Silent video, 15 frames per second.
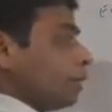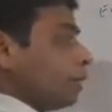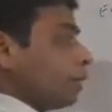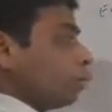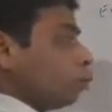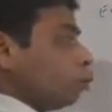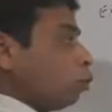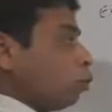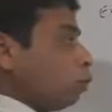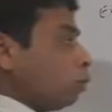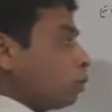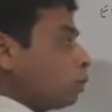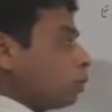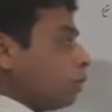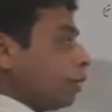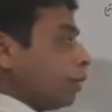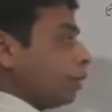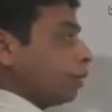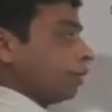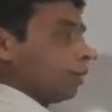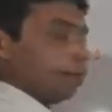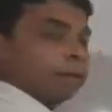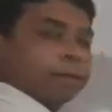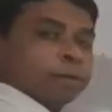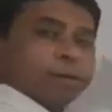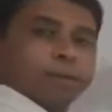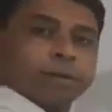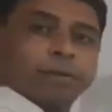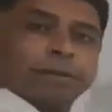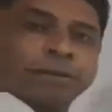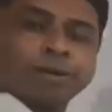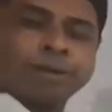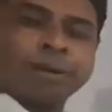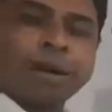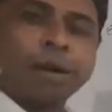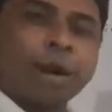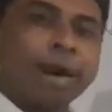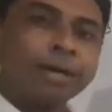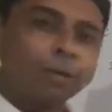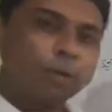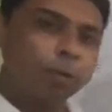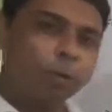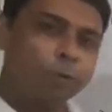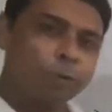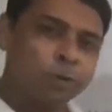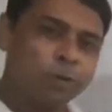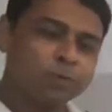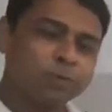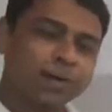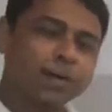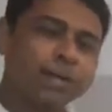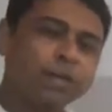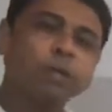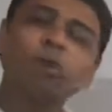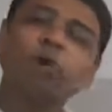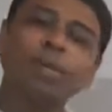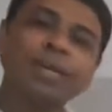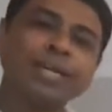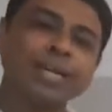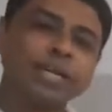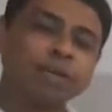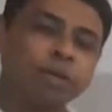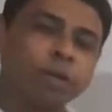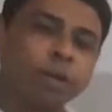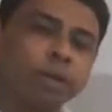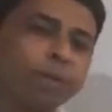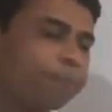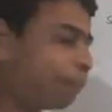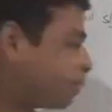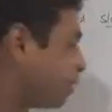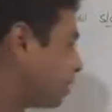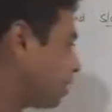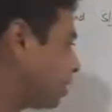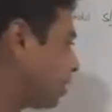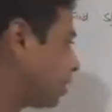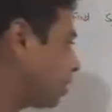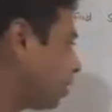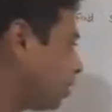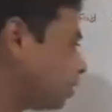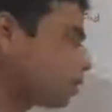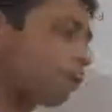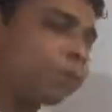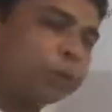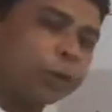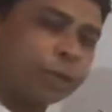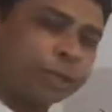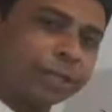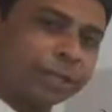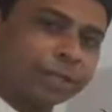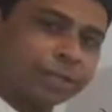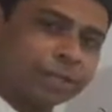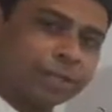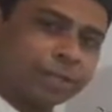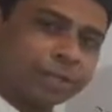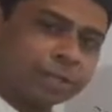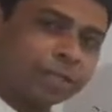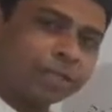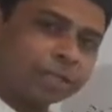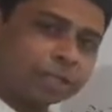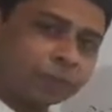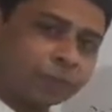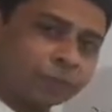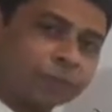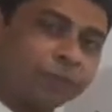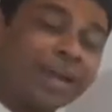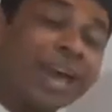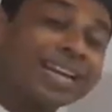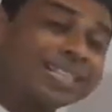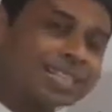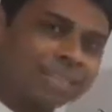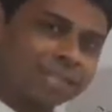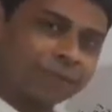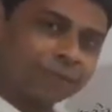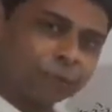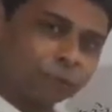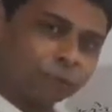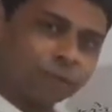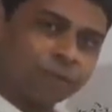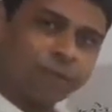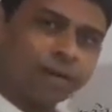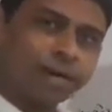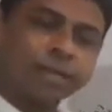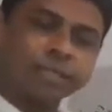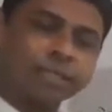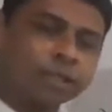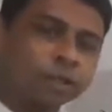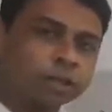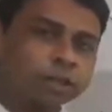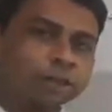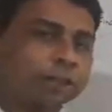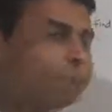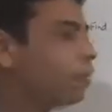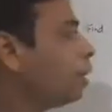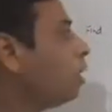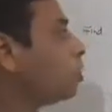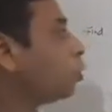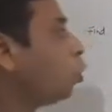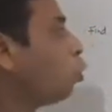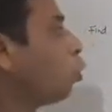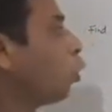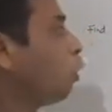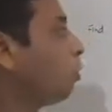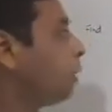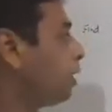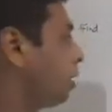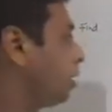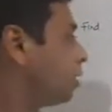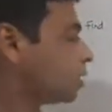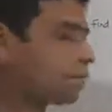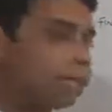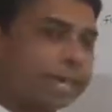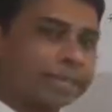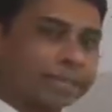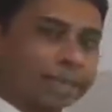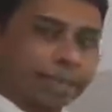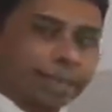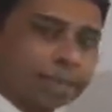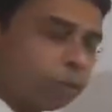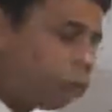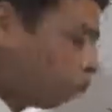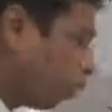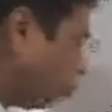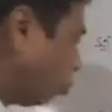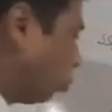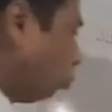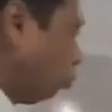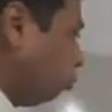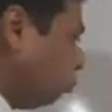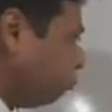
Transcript: I don't know what is y. I don't know what is y, no matter at all. This is sufficient. This is sufficient. X is given only, y is not given. So whole meaning is like that. Okay, what to do?